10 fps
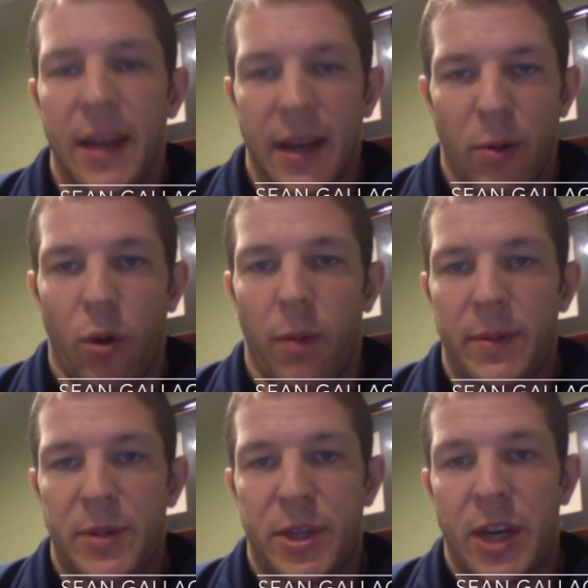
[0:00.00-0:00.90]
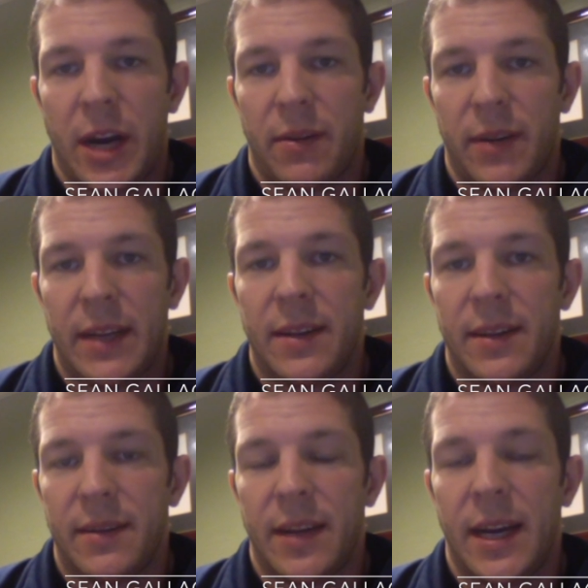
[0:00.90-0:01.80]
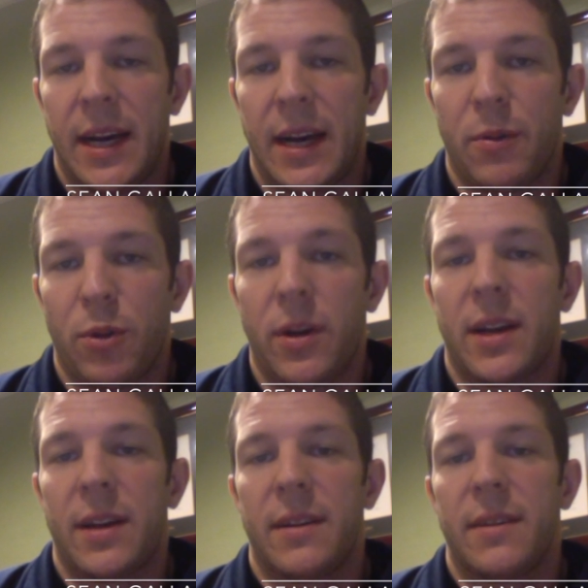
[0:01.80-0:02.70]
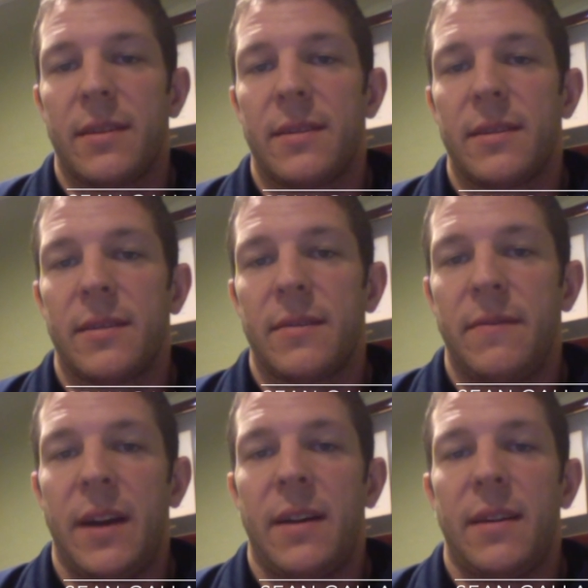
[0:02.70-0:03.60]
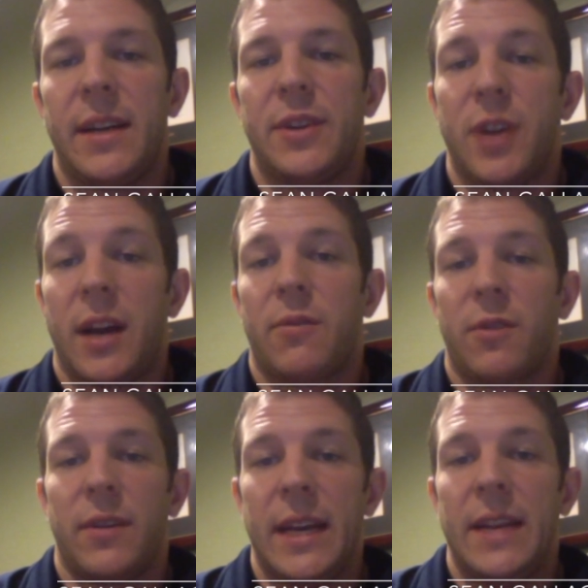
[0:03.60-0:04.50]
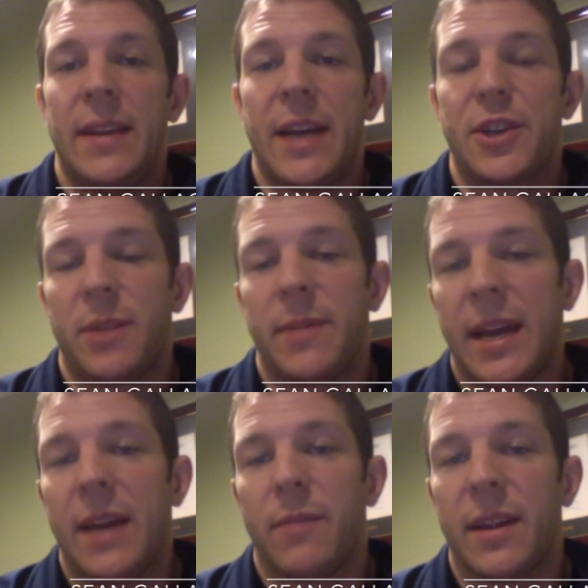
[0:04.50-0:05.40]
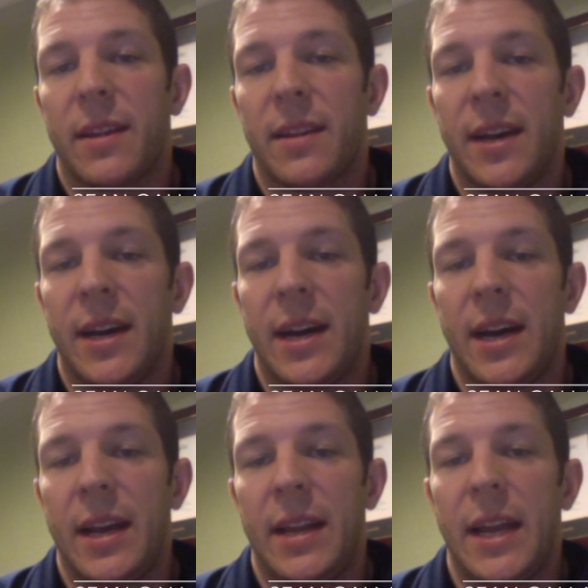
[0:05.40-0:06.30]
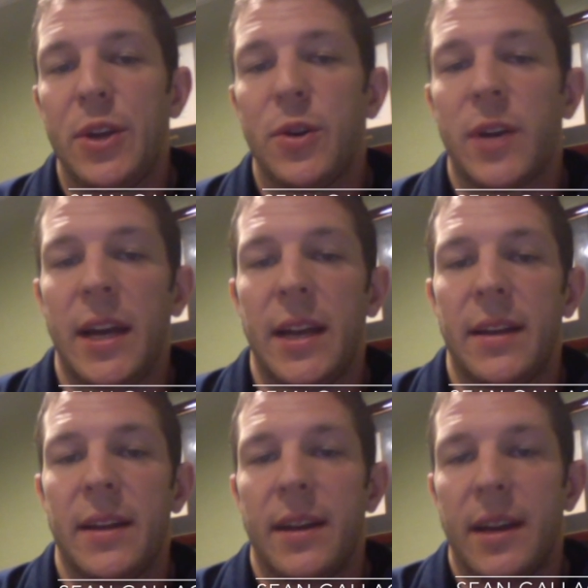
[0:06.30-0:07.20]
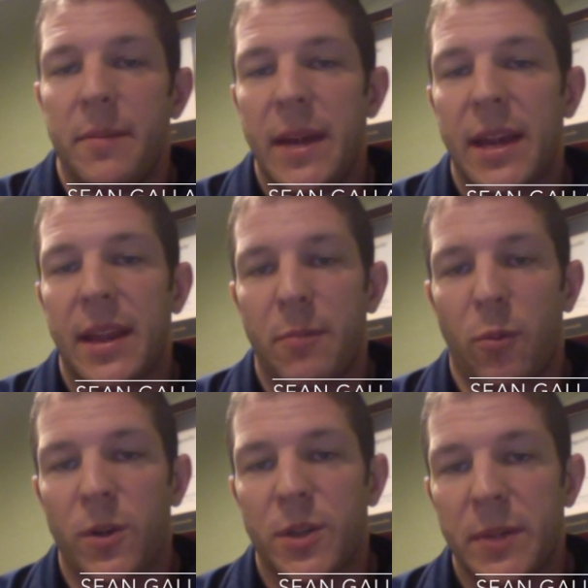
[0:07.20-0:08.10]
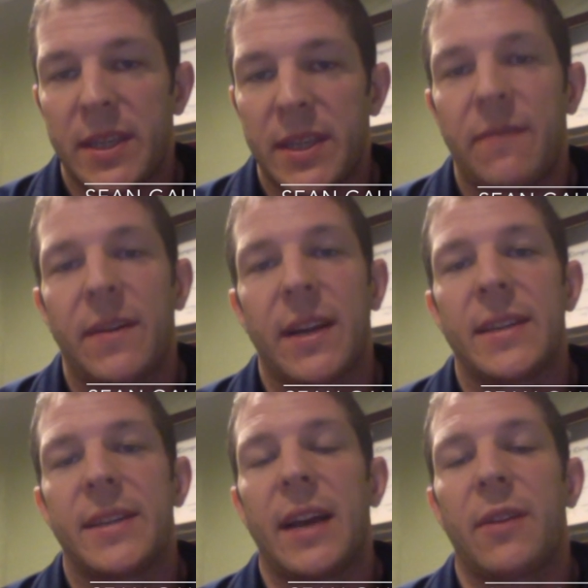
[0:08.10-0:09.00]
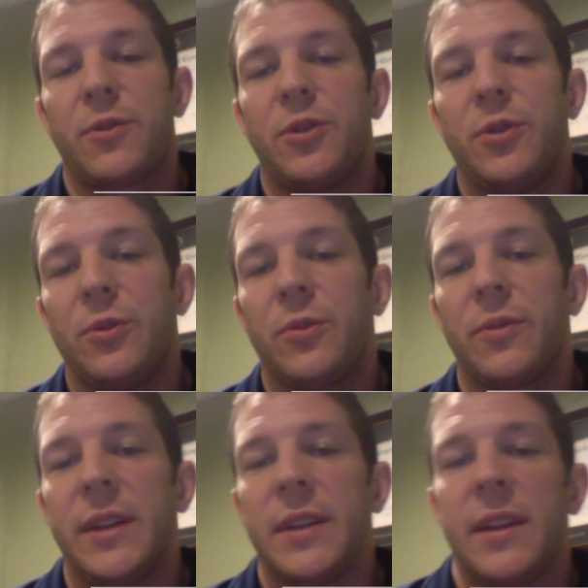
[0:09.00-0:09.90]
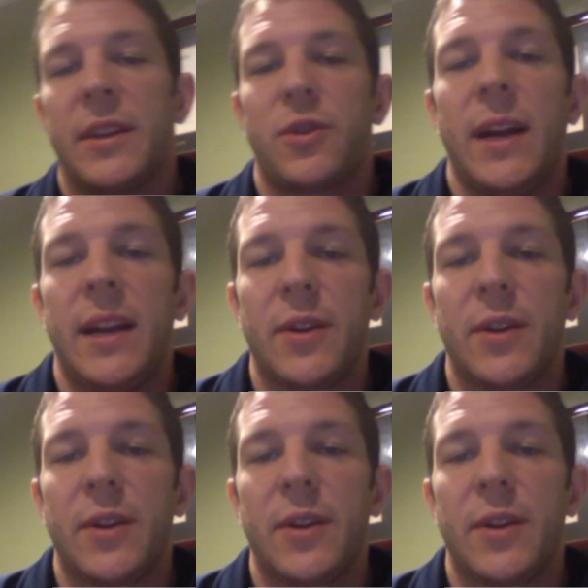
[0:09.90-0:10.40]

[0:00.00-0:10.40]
warm-ups generally look very general in nature to begin with, and then you can make them more specific and tailored to the training